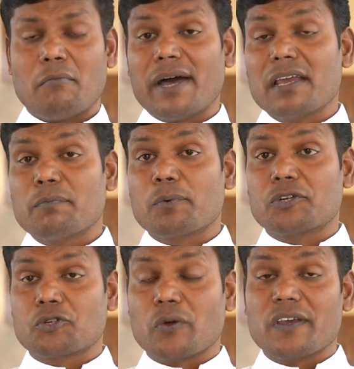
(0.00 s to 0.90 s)
by
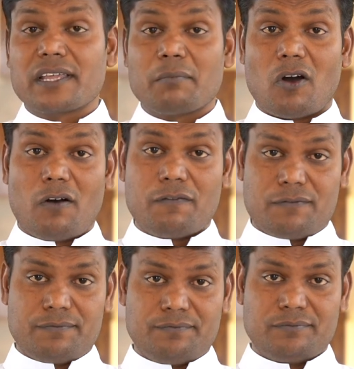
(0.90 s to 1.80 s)
showing them
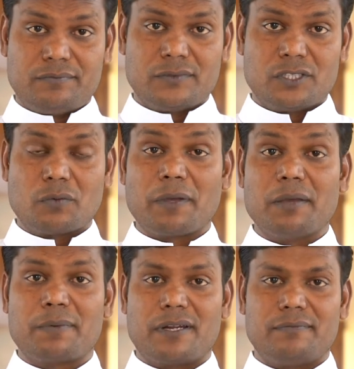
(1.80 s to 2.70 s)
off to
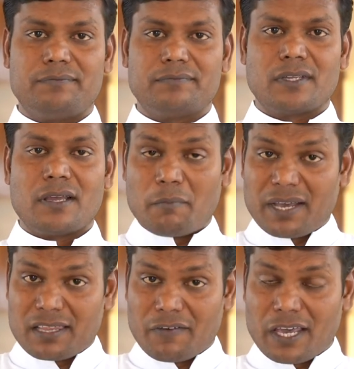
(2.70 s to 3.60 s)
people
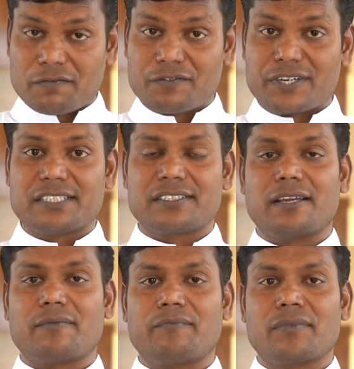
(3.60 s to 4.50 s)
by the way of
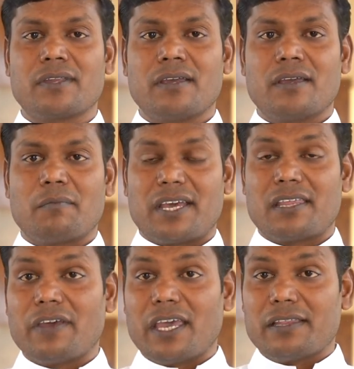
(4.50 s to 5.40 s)
dressing, by
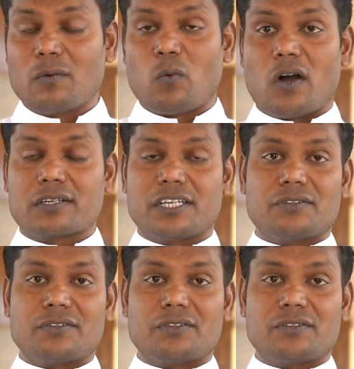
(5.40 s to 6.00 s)
the way they walked